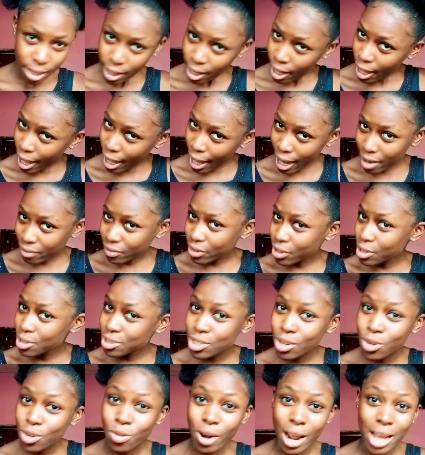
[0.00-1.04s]
I have been
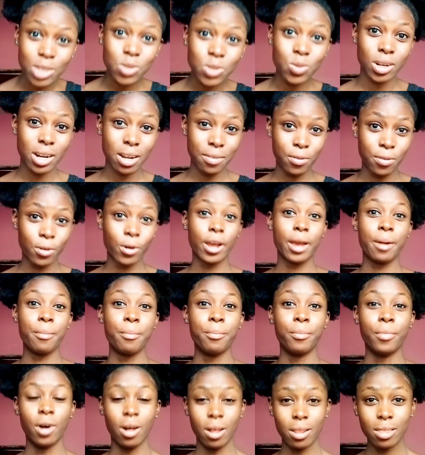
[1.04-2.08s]
using rice water for a
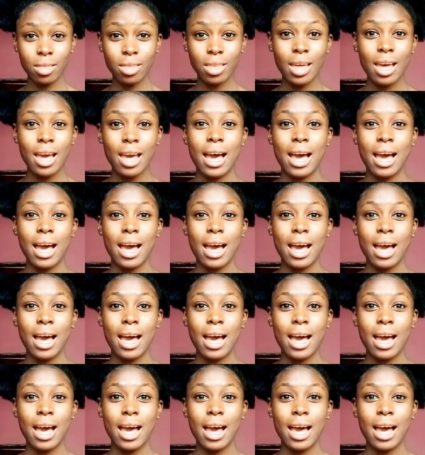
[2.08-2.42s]
month,